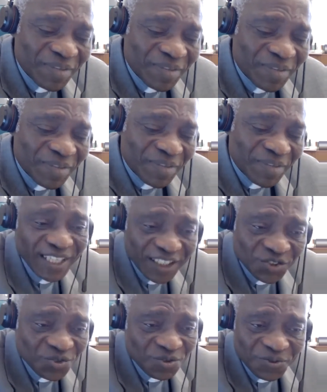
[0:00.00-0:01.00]
have a
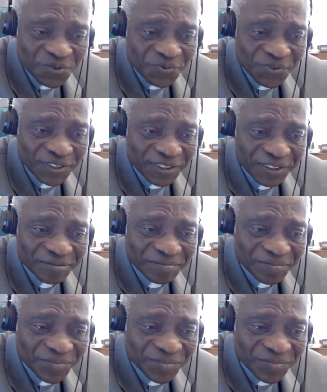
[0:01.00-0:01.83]
task to fulfill.